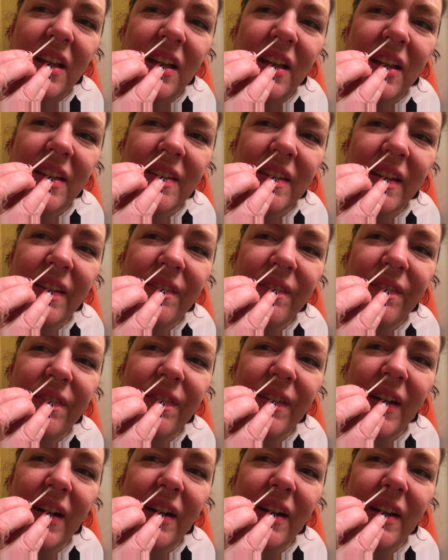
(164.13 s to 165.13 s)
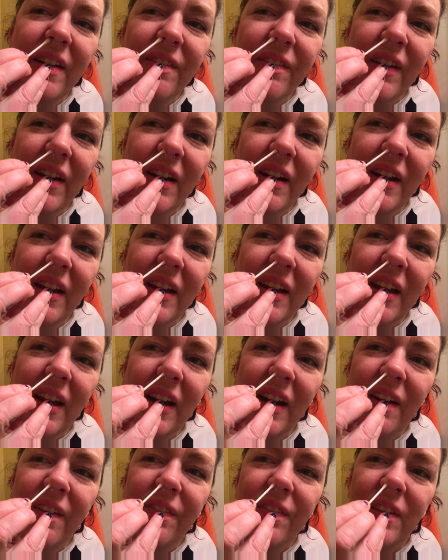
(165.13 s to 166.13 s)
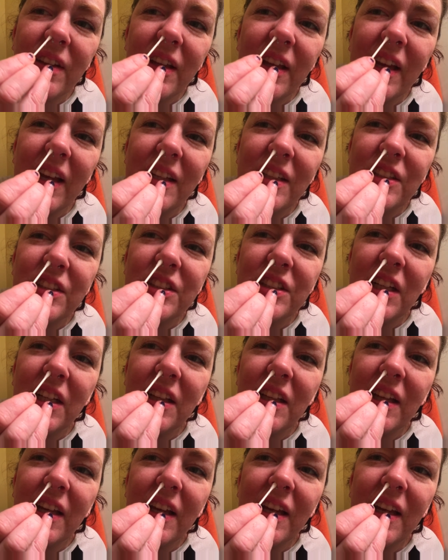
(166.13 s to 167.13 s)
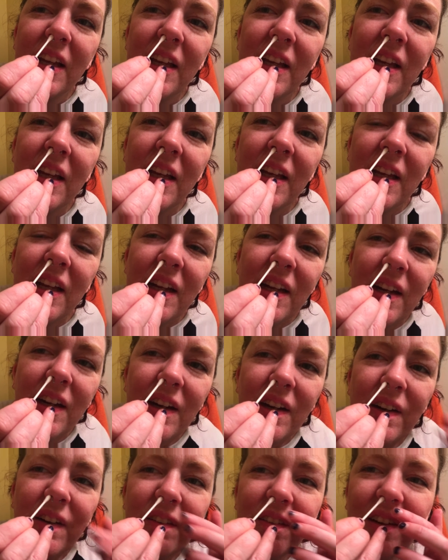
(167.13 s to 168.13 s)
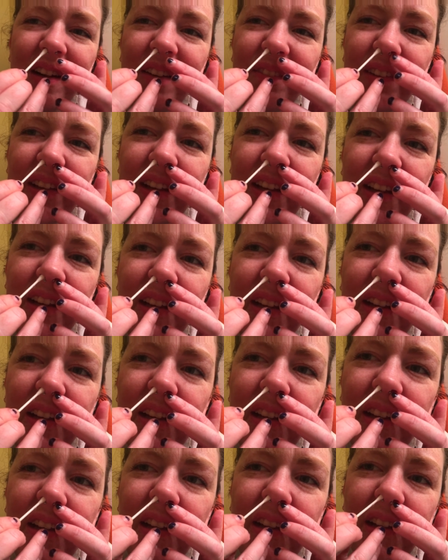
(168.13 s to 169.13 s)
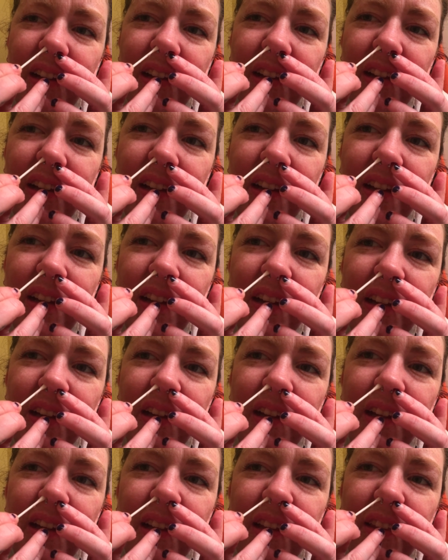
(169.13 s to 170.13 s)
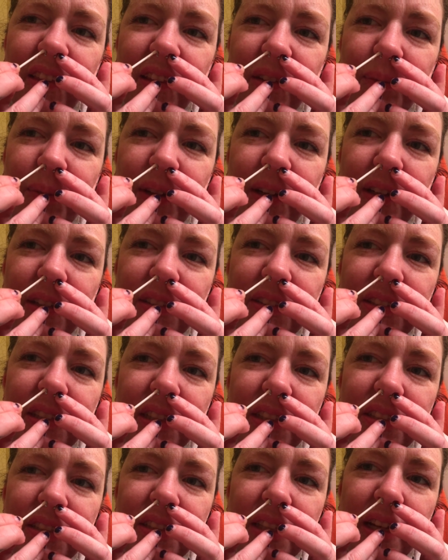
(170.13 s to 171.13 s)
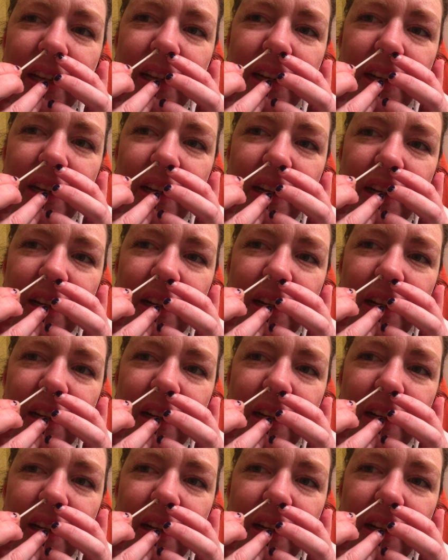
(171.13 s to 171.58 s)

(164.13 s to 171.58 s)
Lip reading: is I'm very, very carefully and gently rubbing the piercing site.